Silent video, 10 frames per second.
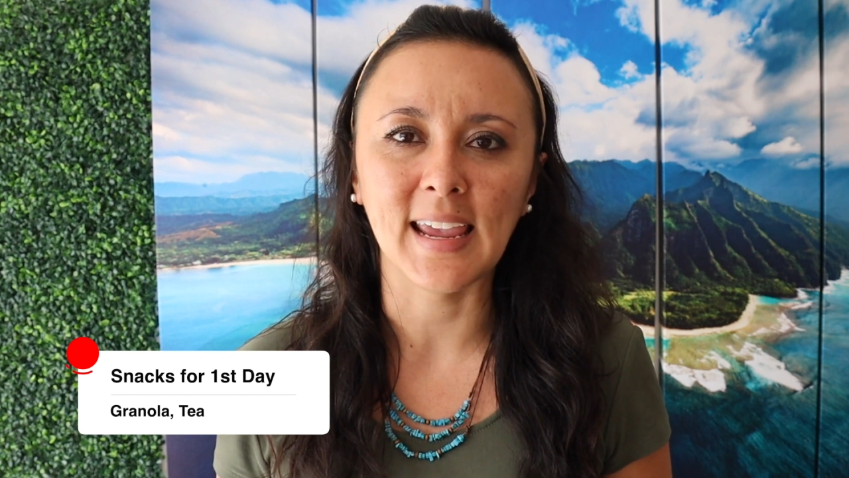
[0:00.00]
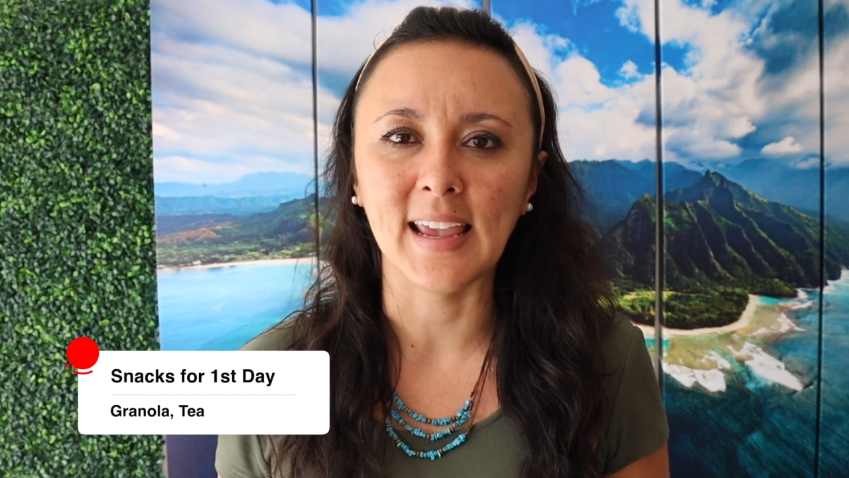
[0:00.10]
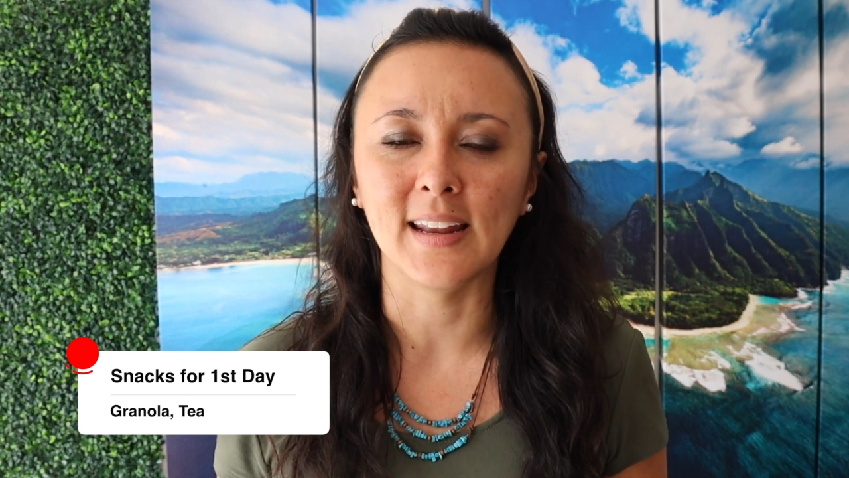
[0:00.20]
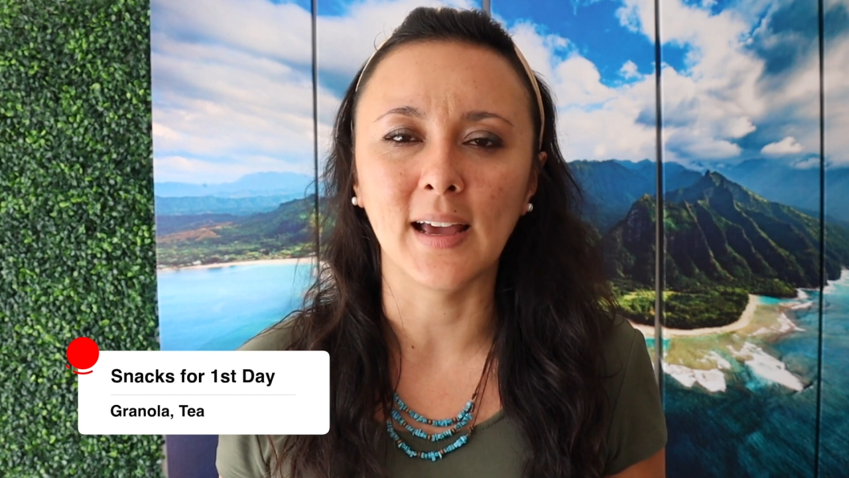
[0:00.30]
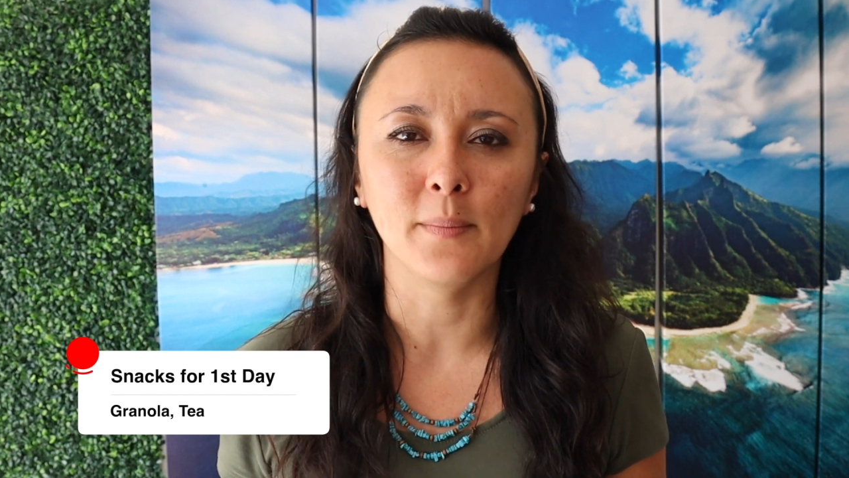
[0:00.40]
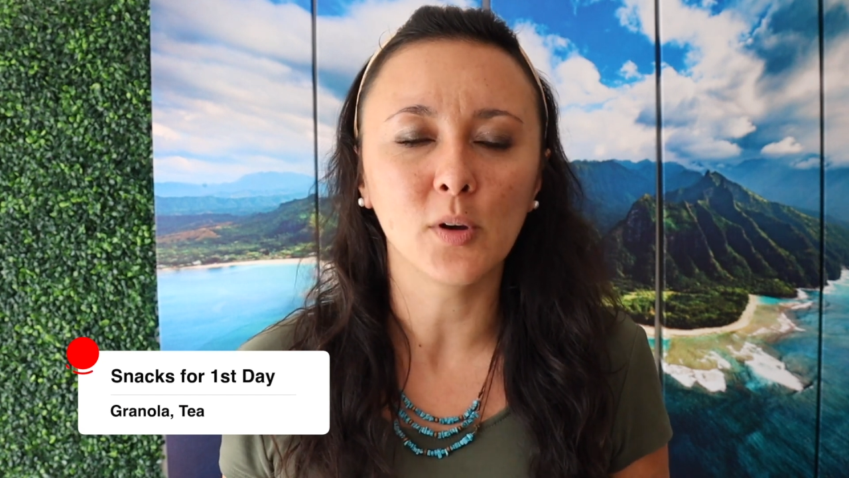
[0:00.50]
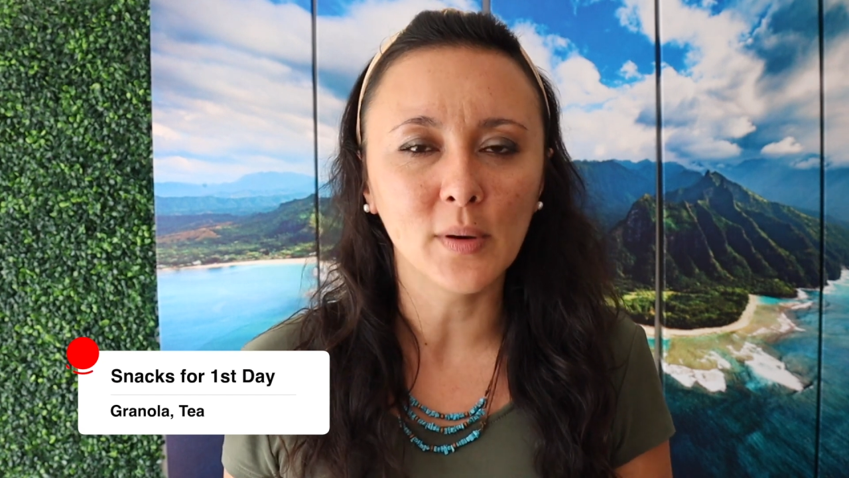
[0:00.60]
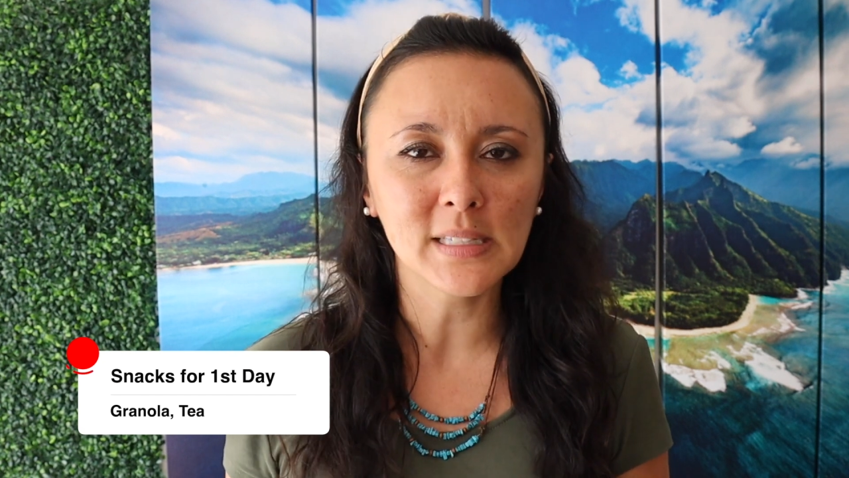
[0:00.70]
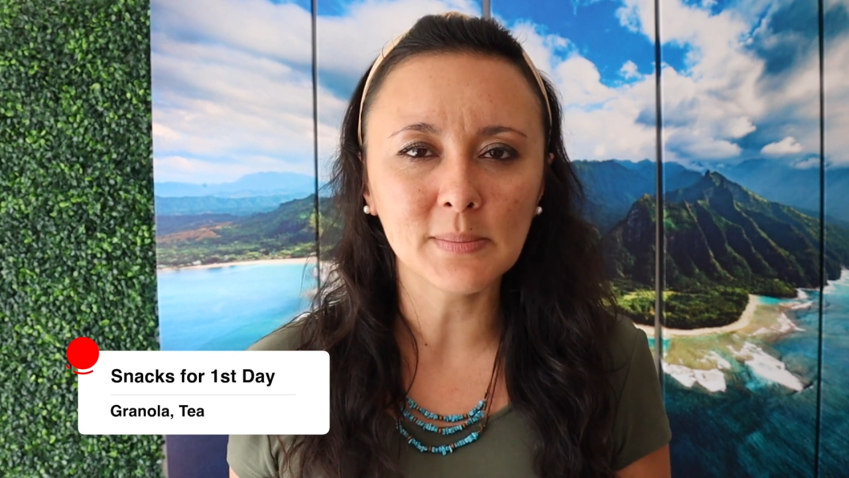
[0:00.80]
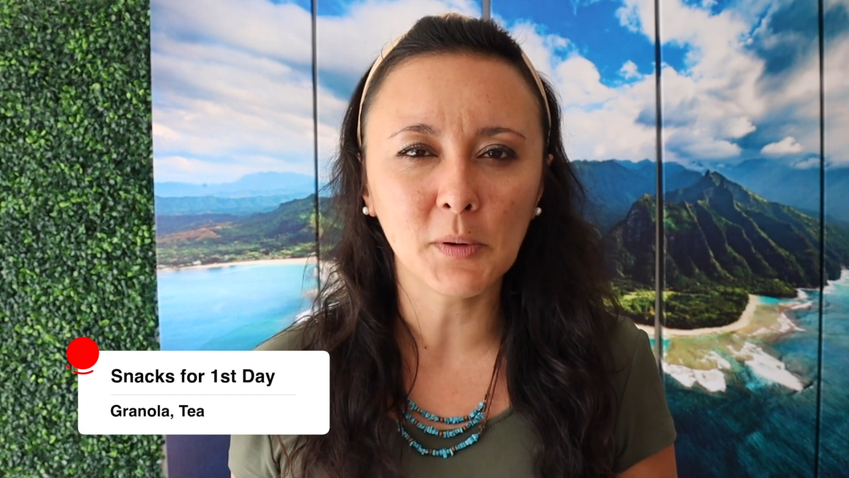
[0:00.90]
and I'm
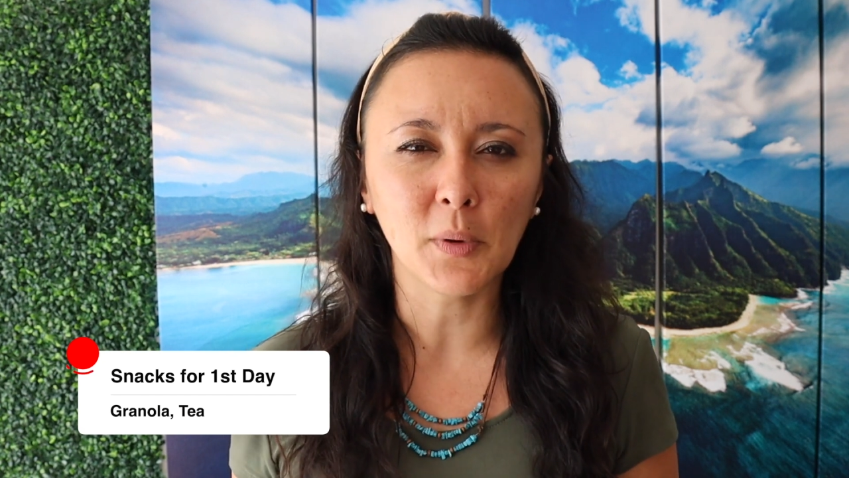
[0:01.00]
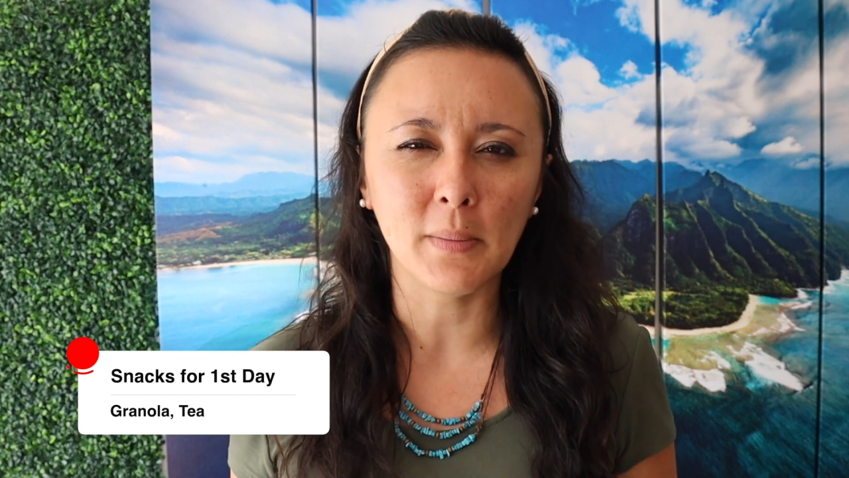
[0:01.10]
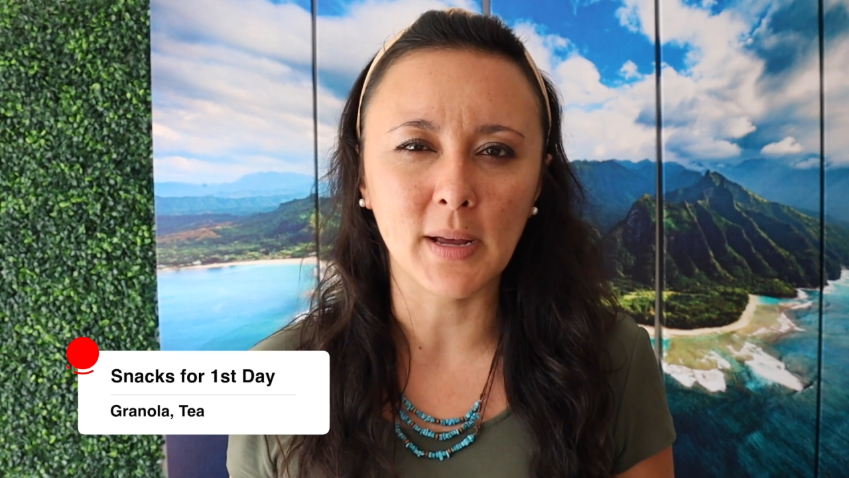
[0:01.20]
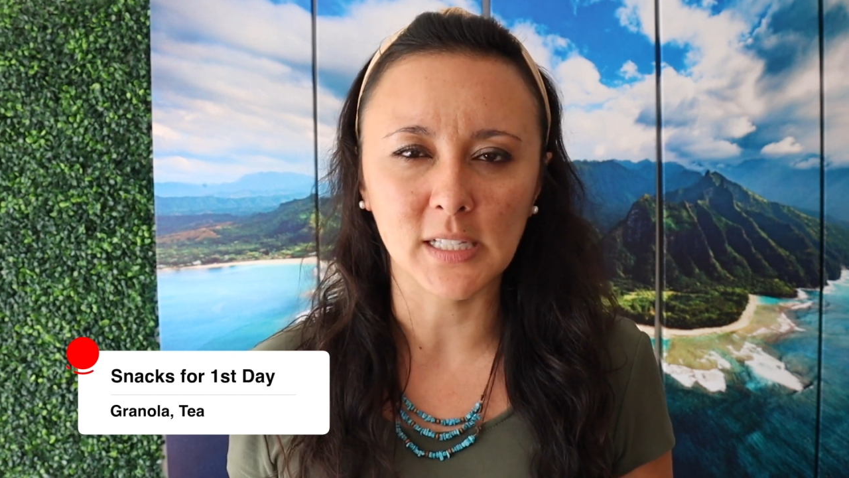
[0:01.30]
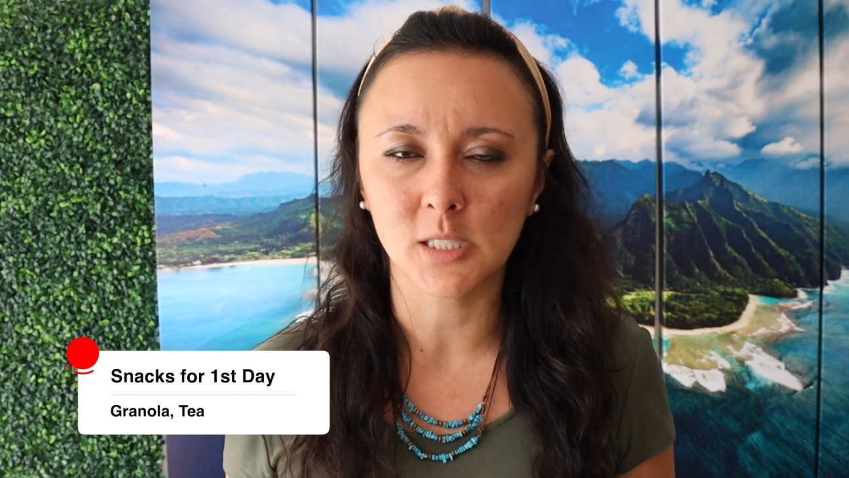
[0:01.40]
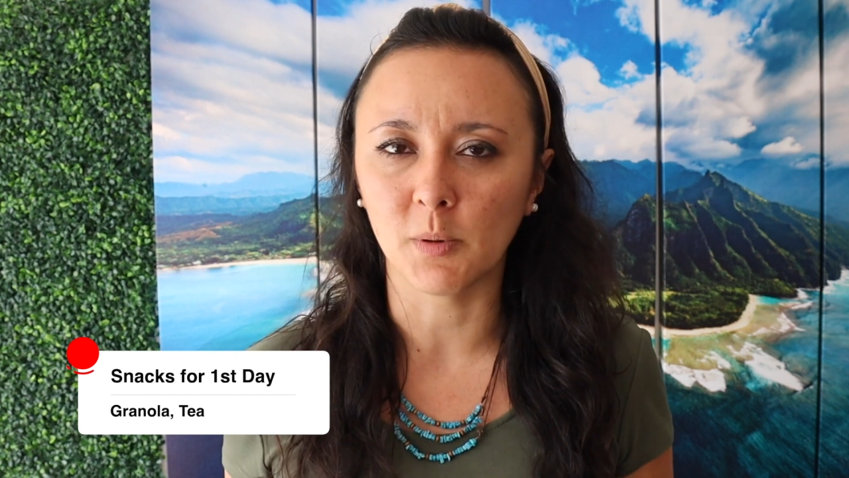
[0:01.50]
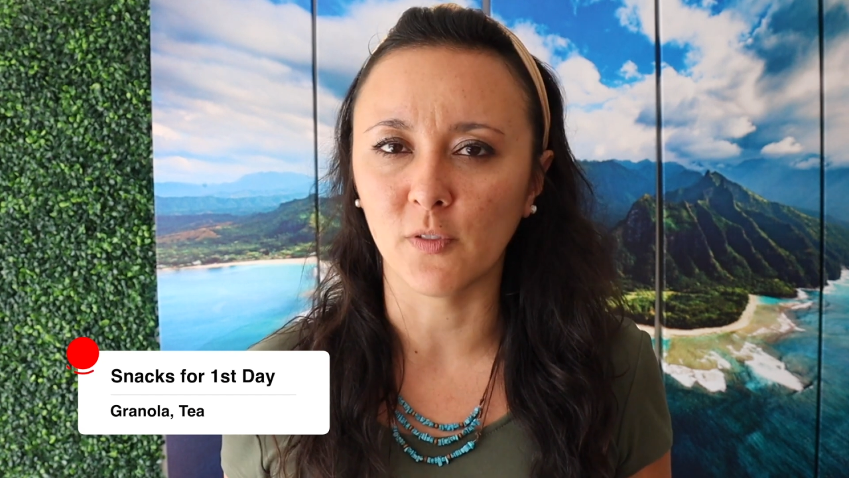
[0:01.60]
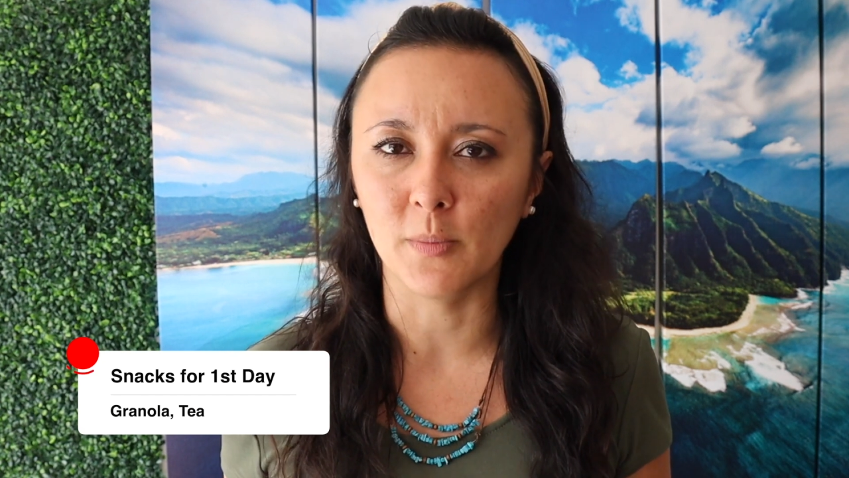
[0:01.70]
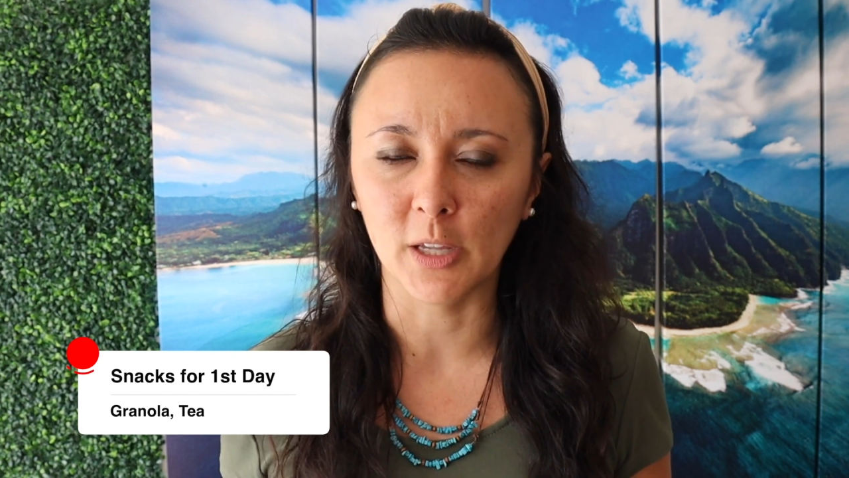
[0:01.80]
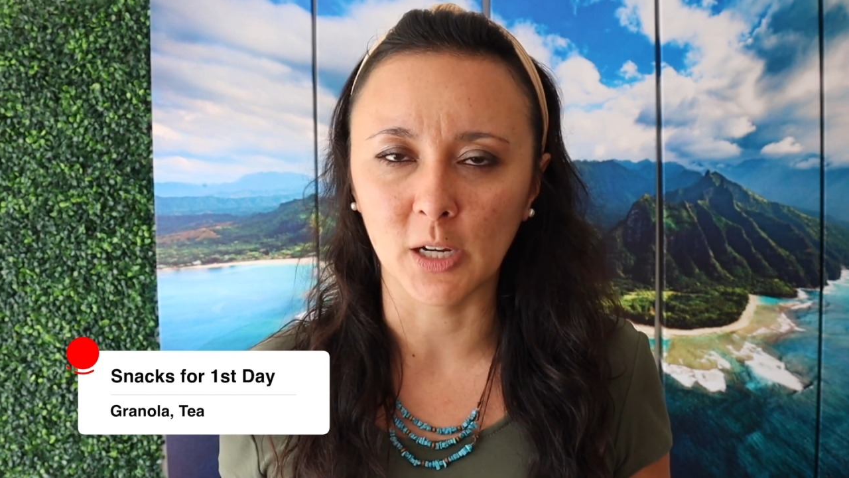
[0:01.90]
going somewhere where I'm not super
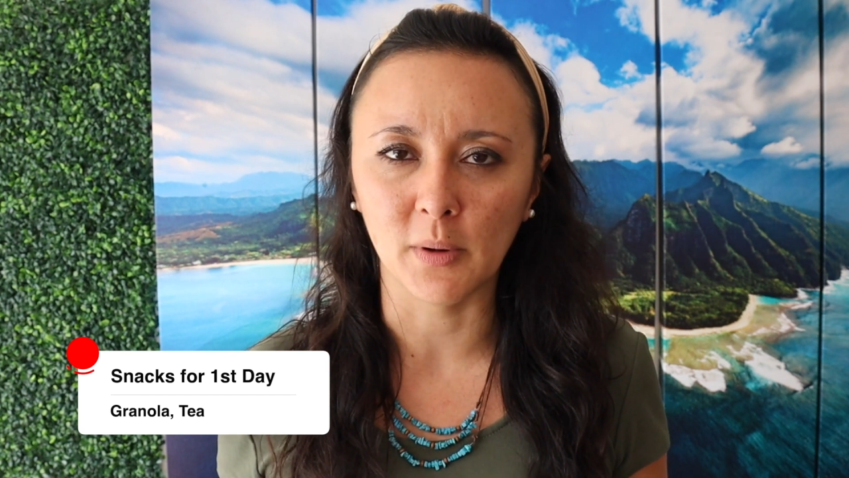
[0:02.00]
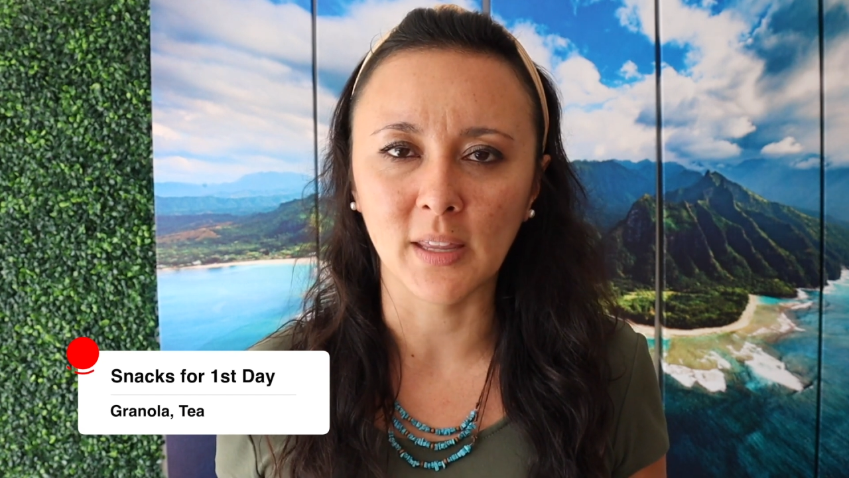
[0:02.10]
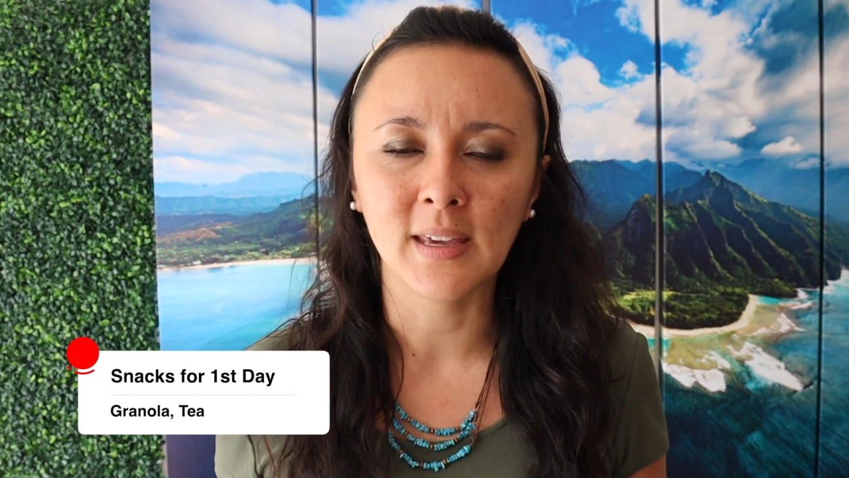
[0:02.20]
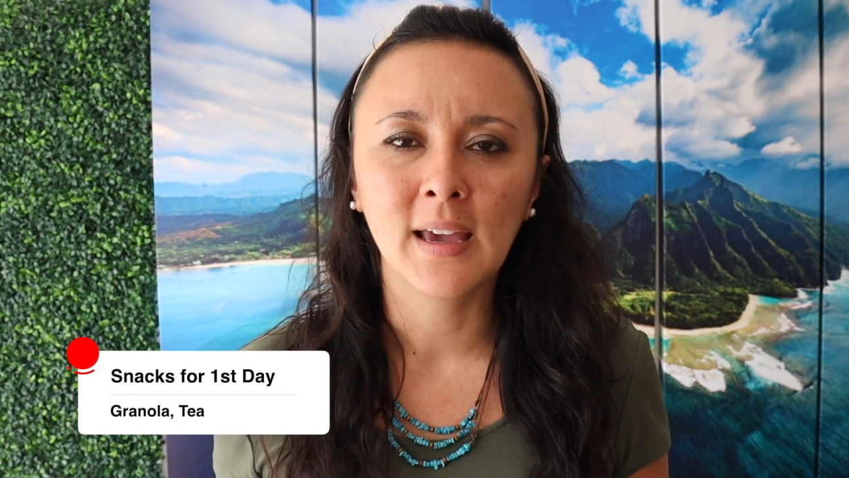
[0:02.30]
familiar with.